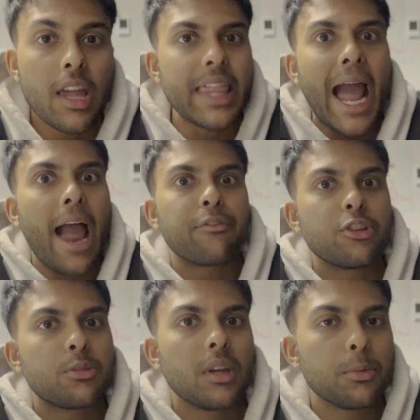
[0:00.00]
The
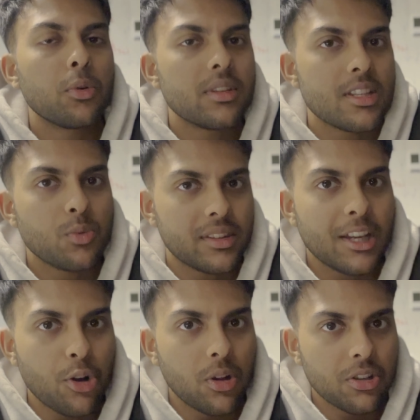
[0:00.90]
average people, this is what they
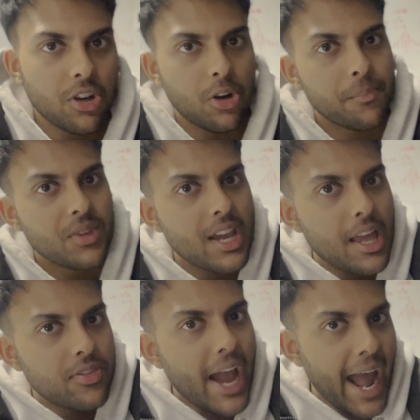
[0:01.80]
call a goal.
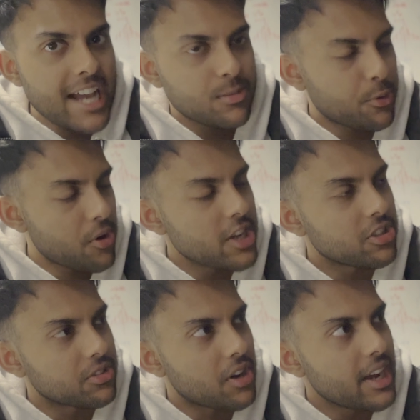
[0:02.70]
The
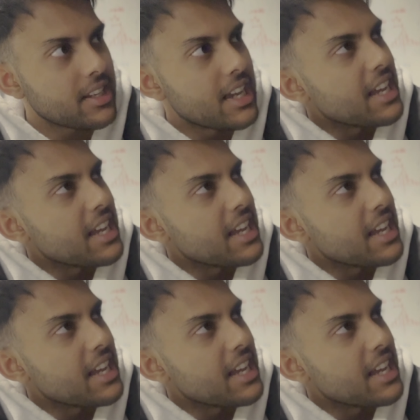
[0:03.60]
aspiration, right?